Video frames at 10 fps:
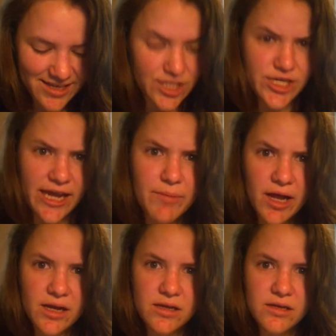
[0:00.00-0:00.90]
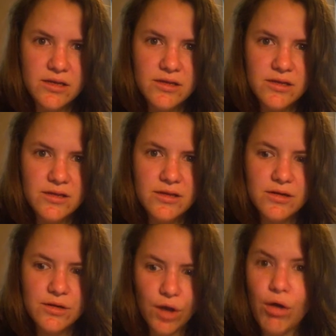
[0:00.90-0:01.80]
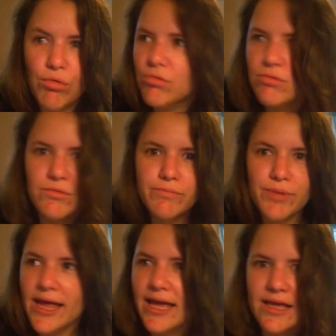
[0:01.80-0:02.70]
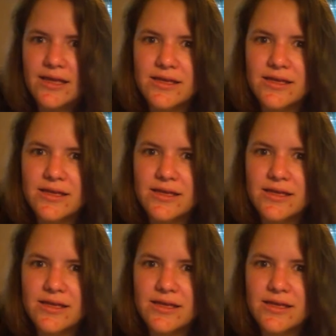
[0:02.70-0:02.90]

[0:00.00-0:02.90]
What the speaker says: Put your game on. Go. Play.